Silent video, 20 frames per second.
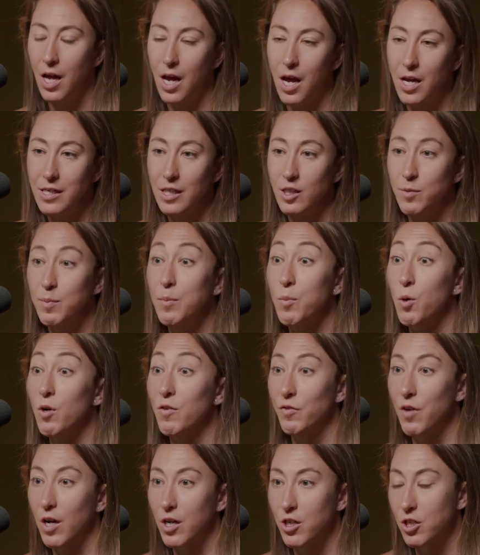It needs to be more
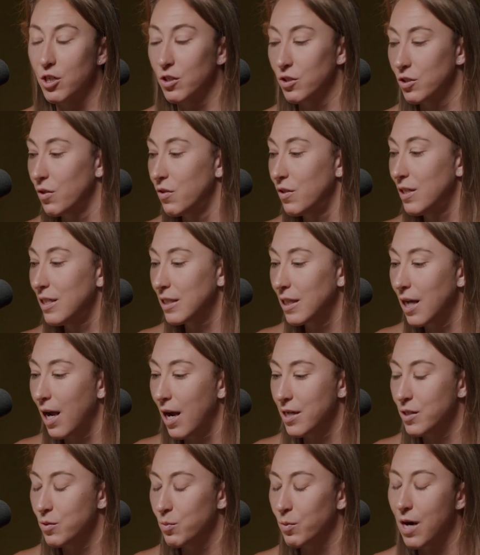functional. So these
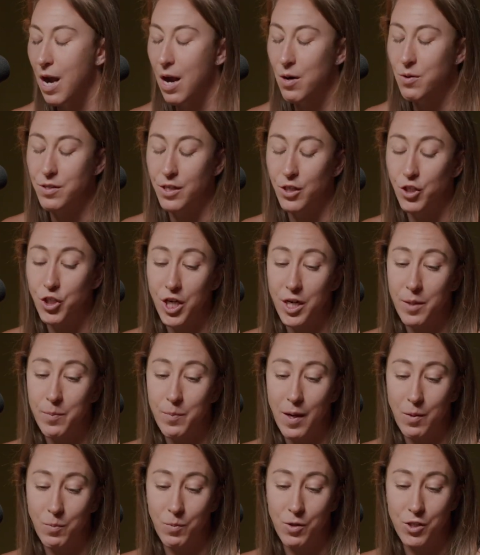guys were out in the gym
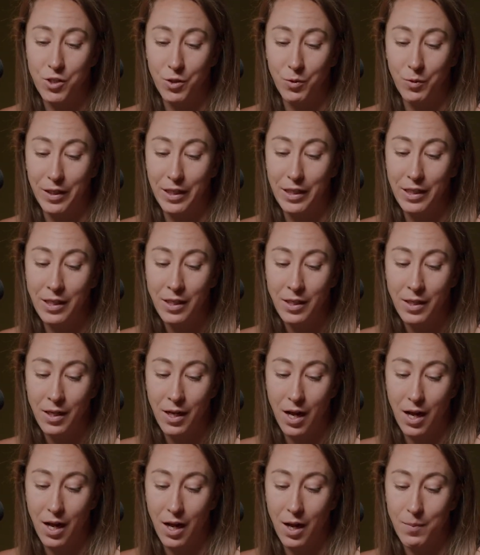and we're doing
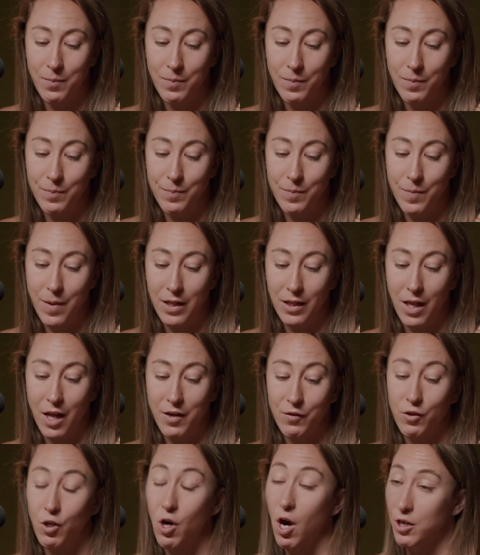a lot
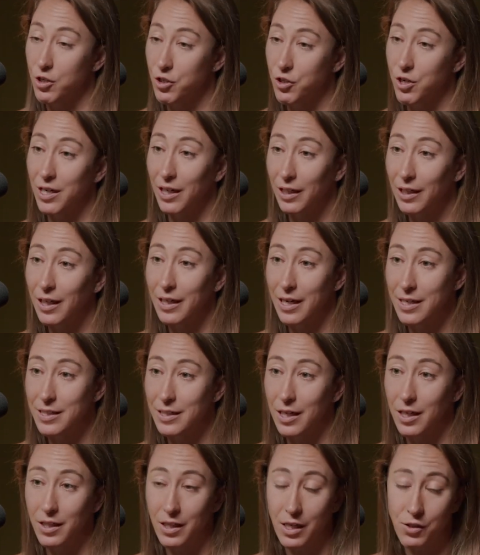of cross training, like I
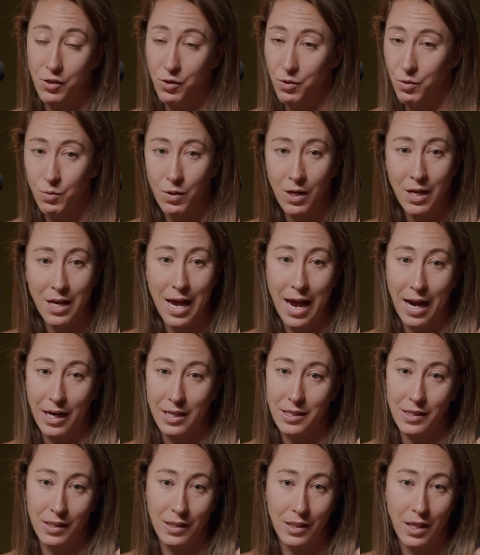said, and they do
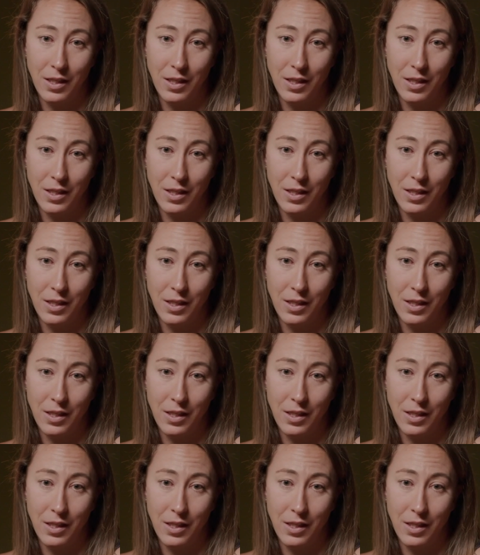excellent.